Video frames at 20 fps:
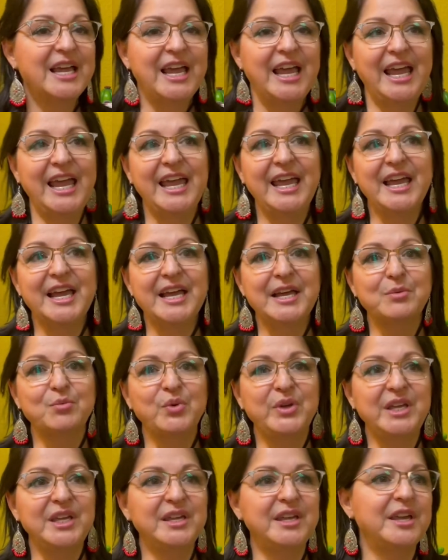And
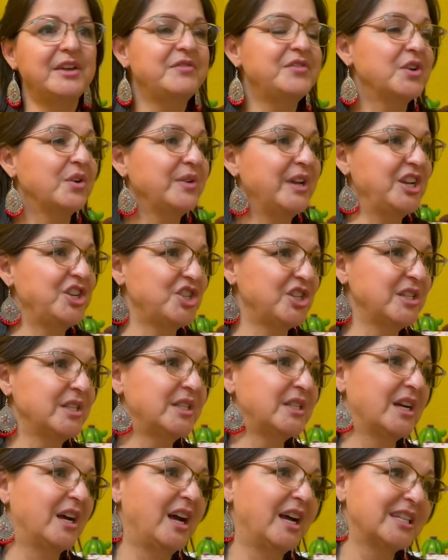we give
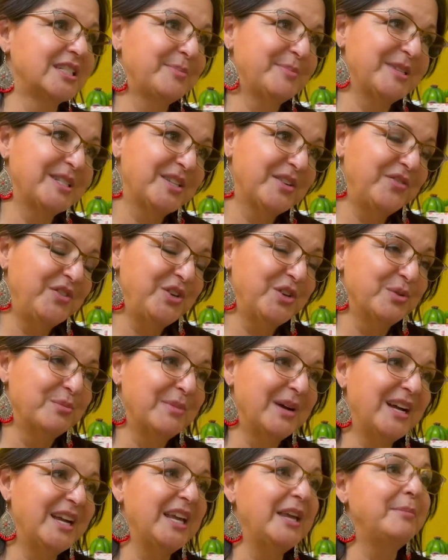donations to Hospice of
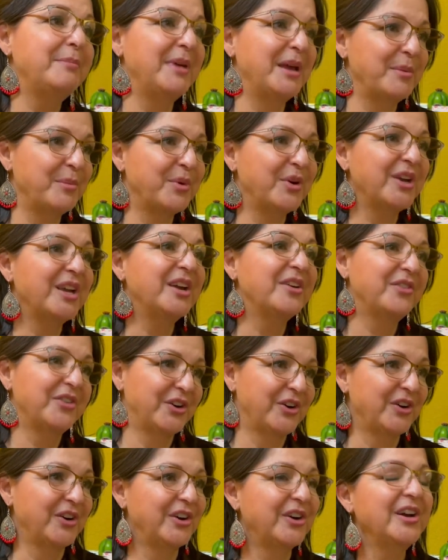Yuma in memory of
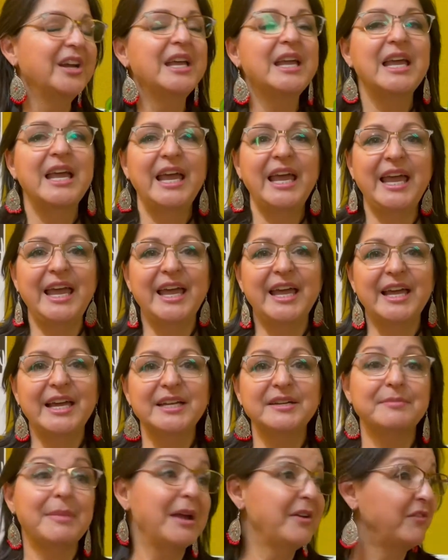her,
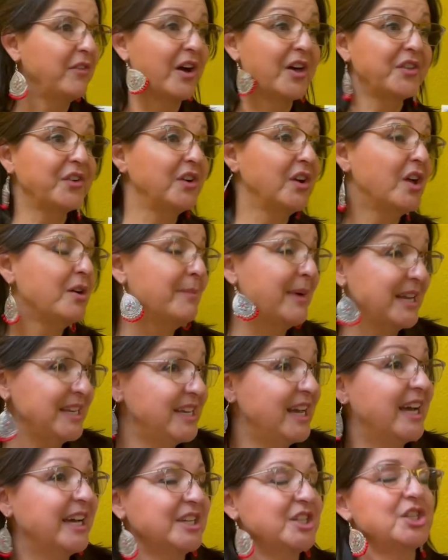and my father-in-law and my
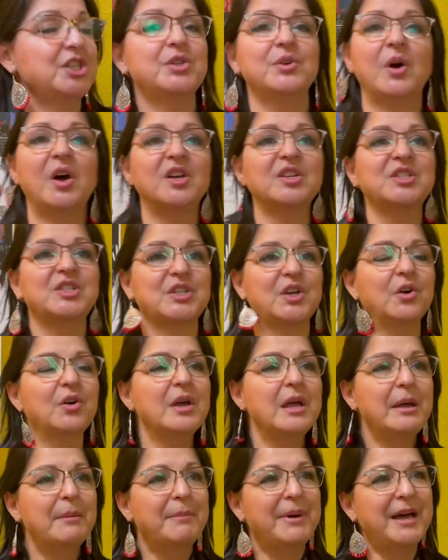dad too also.
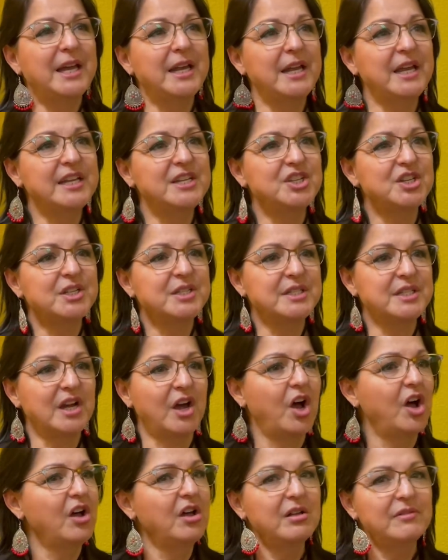But it just
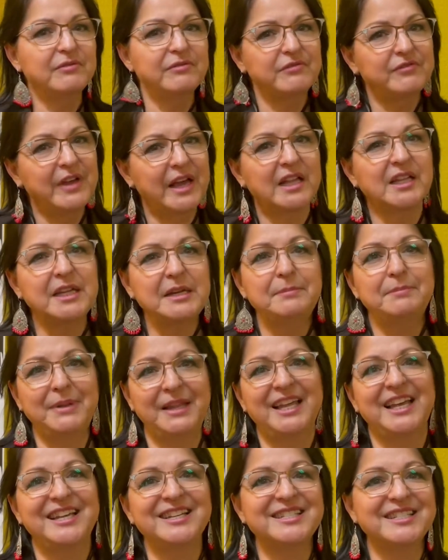all fell in
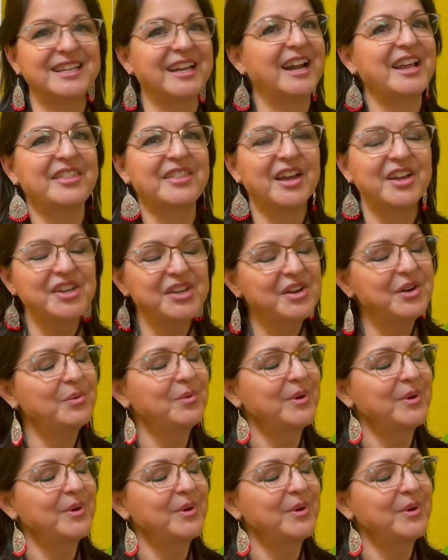place that I thought, you know